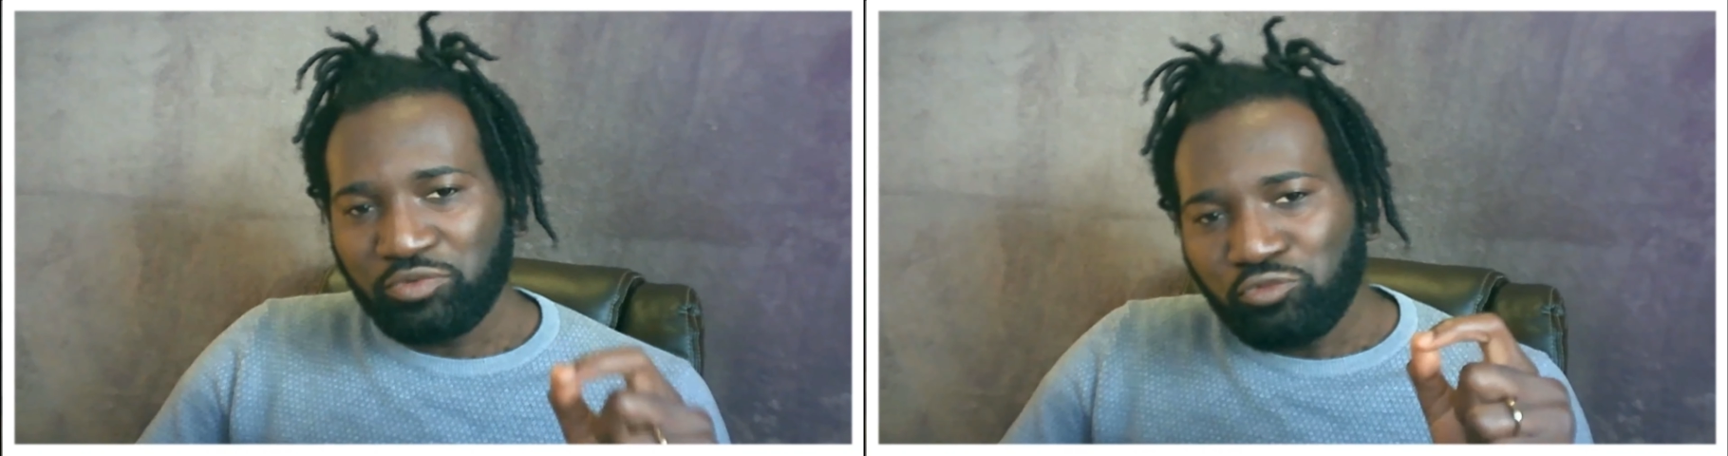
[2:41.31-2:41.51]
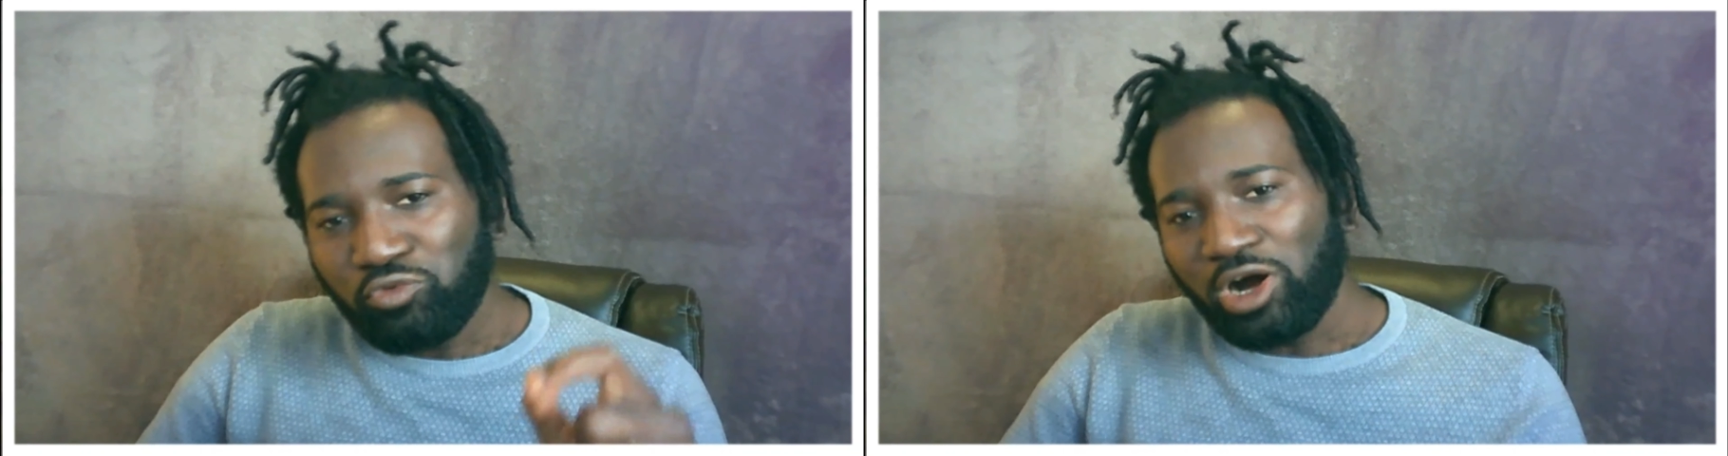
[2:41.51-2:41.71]

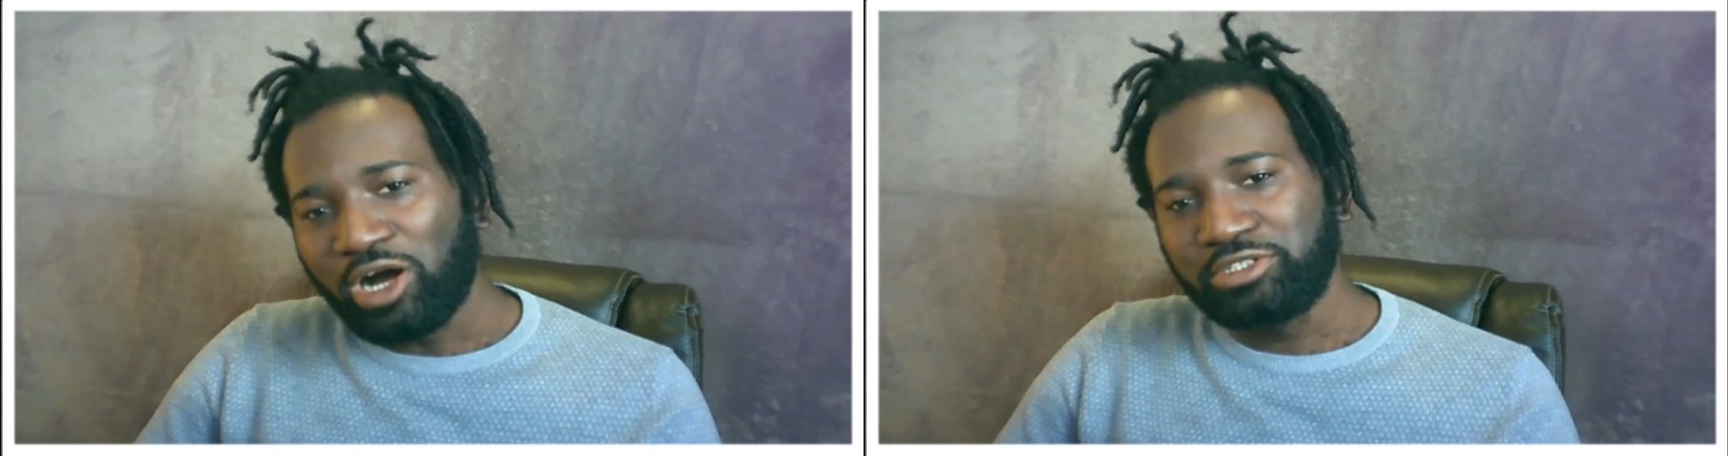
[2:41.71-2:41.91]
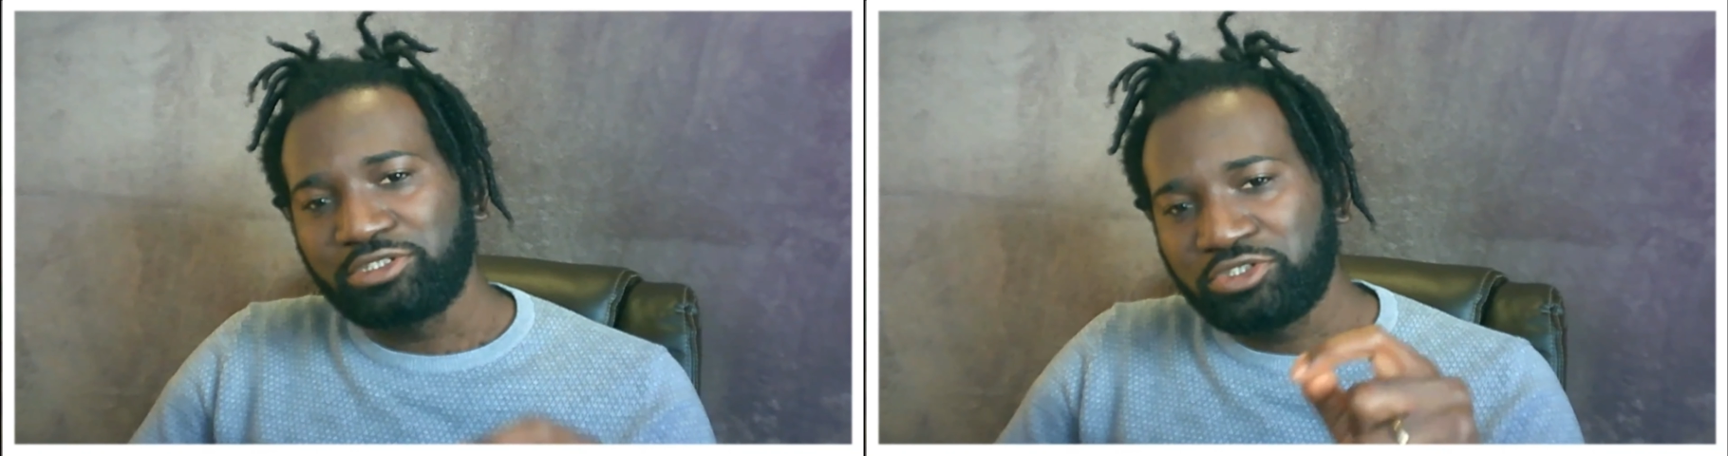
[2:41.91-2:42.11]

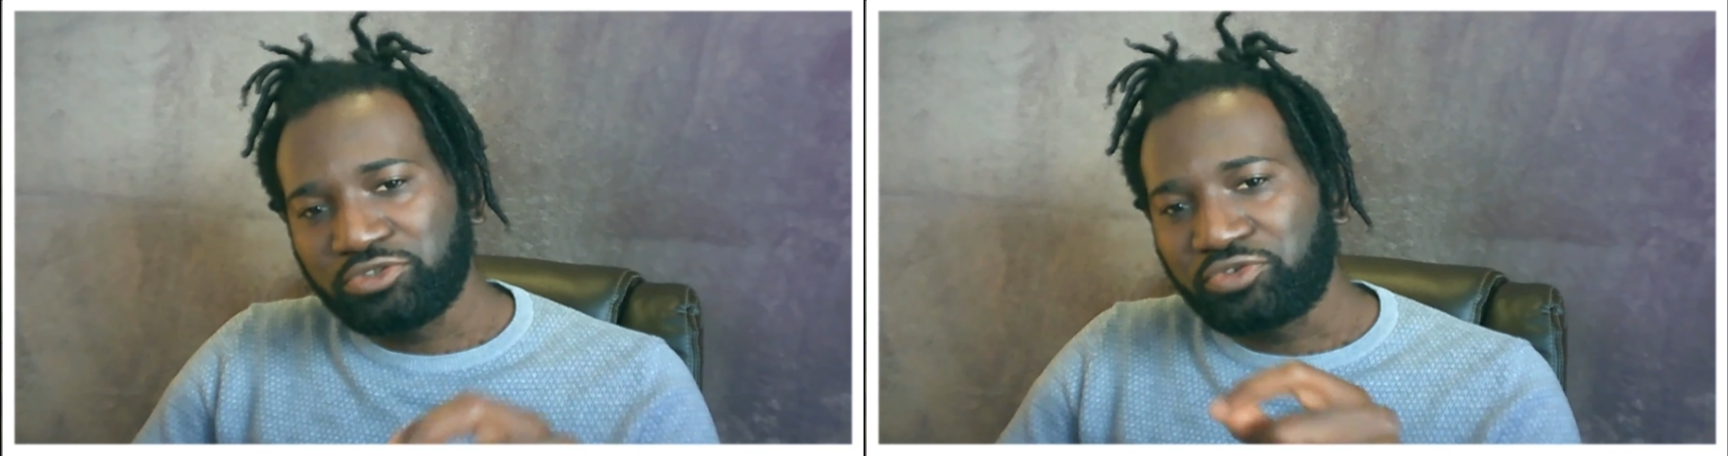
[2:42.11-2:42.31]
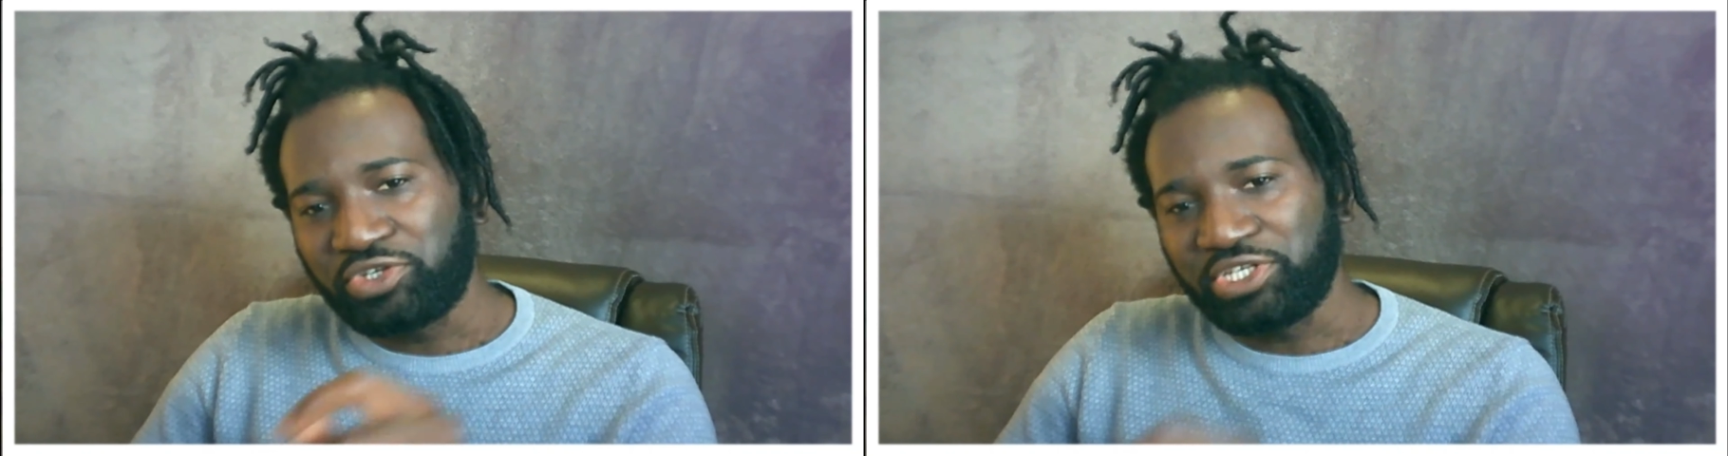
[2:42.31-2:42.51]
want to
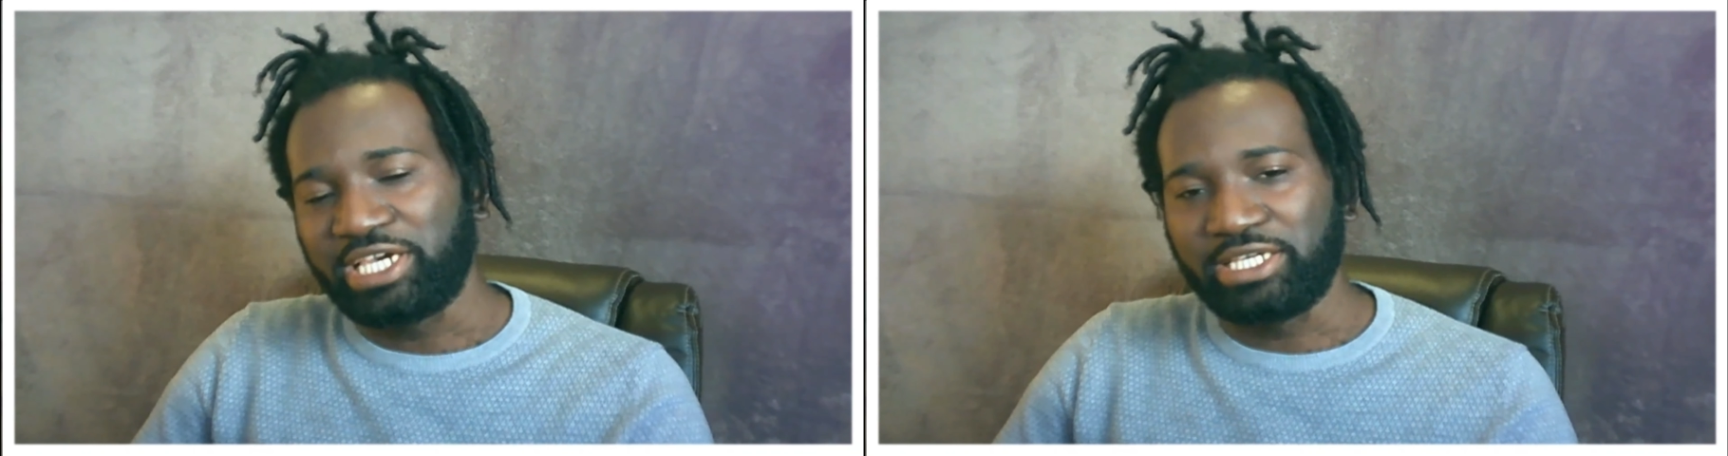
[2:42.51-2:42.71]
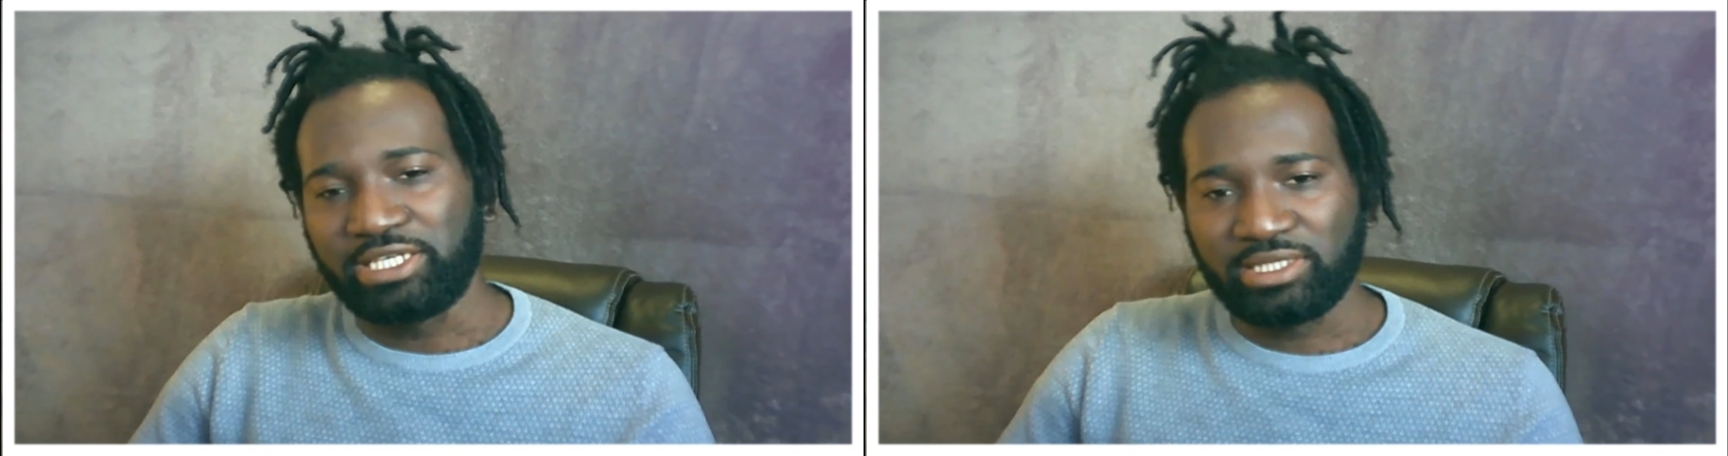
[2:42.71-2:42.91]

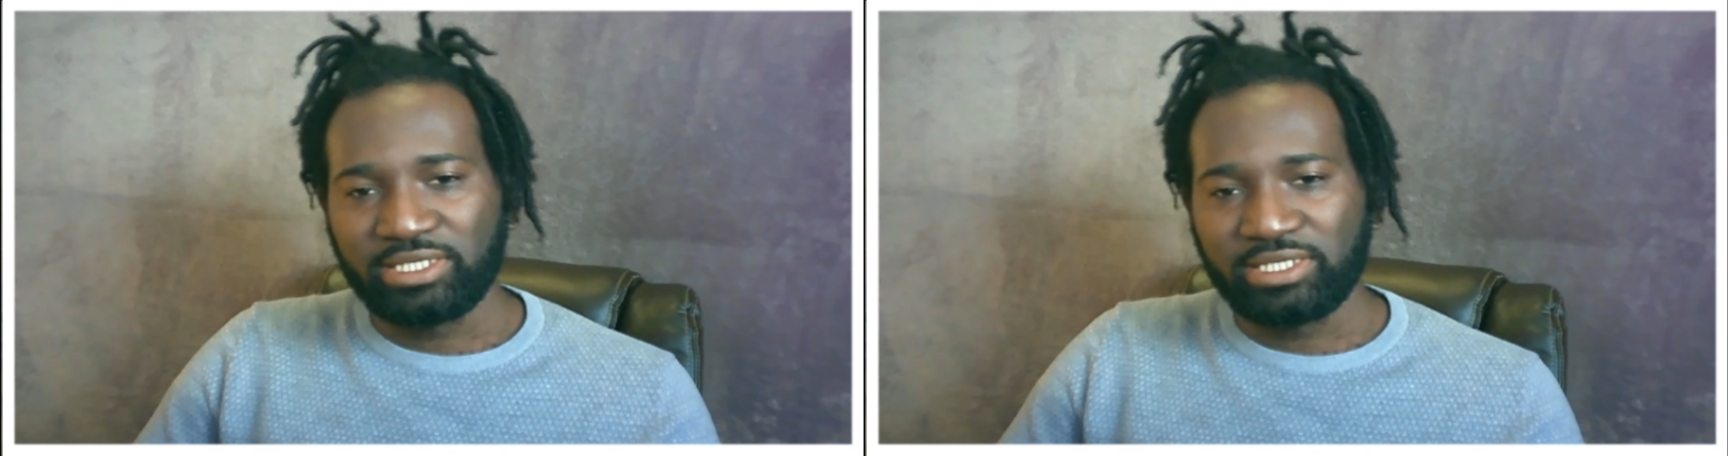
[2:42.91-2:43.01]
create,